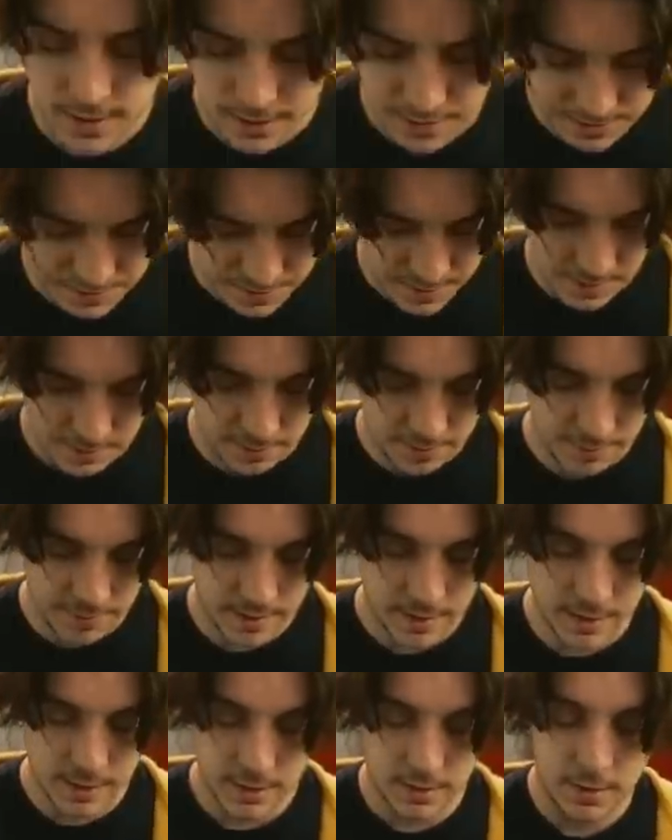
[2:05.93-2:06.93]
That was
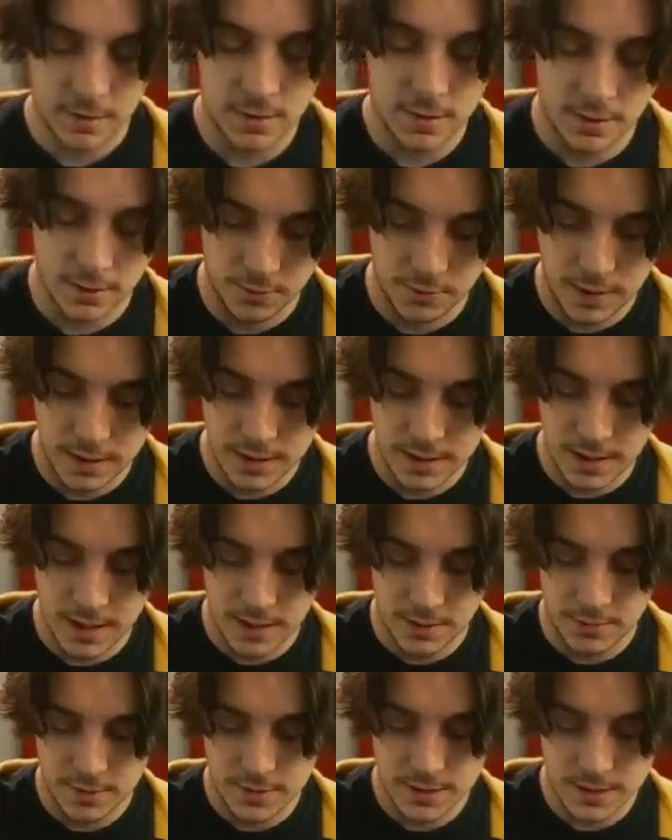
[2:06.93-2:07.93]
probably a, a green guy,
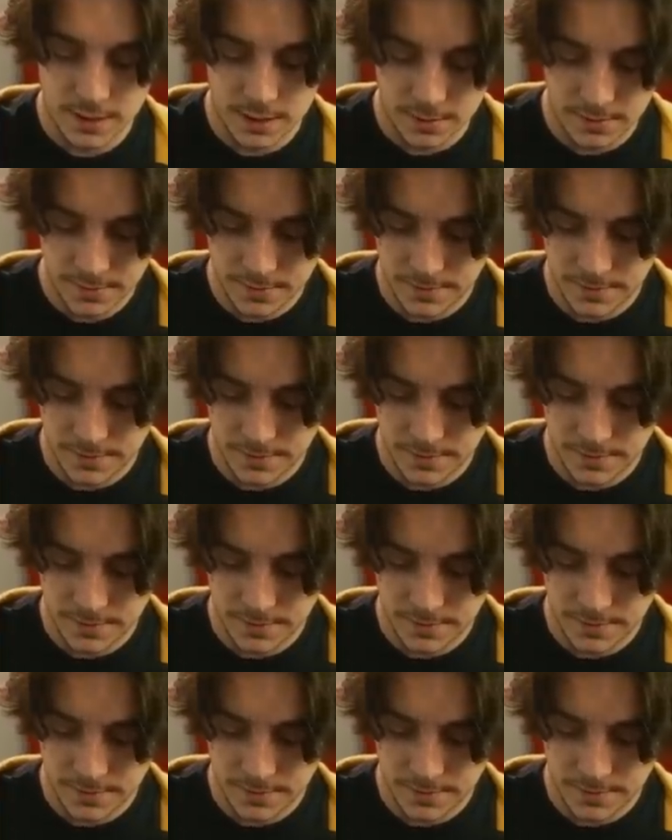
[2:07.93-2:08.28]
wasn't it?